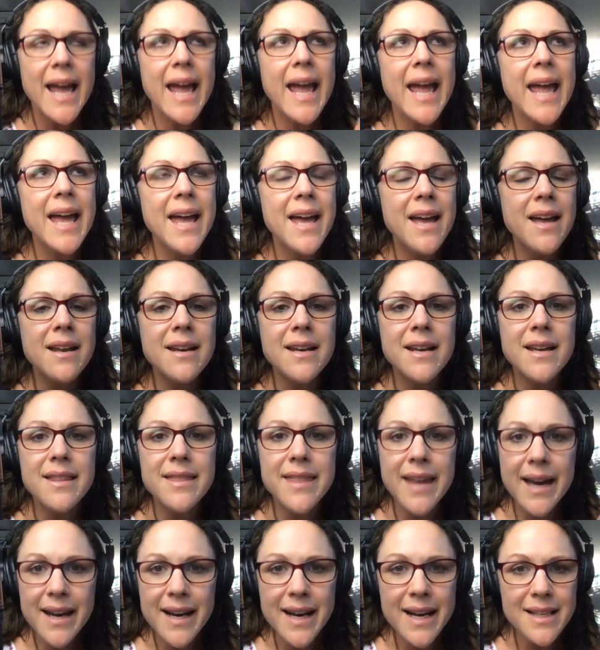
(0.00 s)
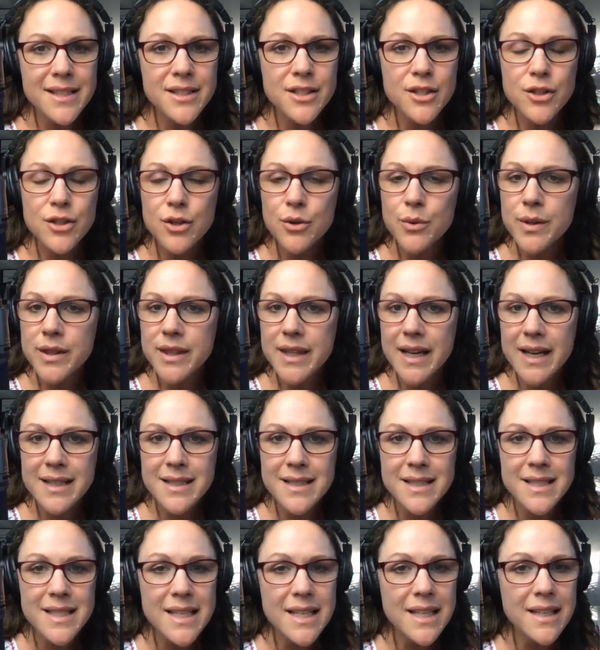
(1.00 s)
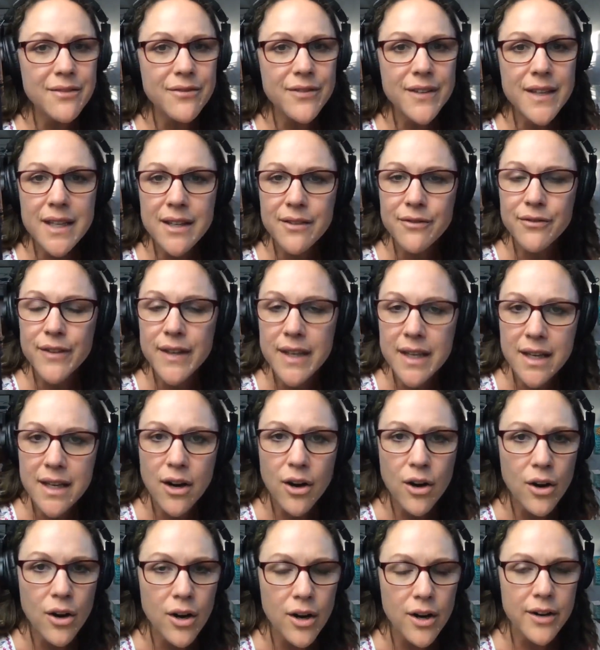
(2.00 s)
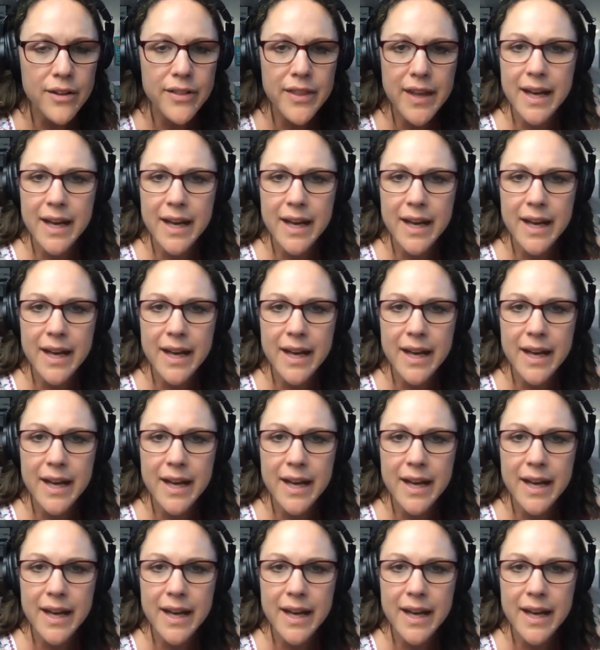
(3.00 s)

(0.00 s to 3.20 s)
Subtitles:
And that has to do with that DVVR.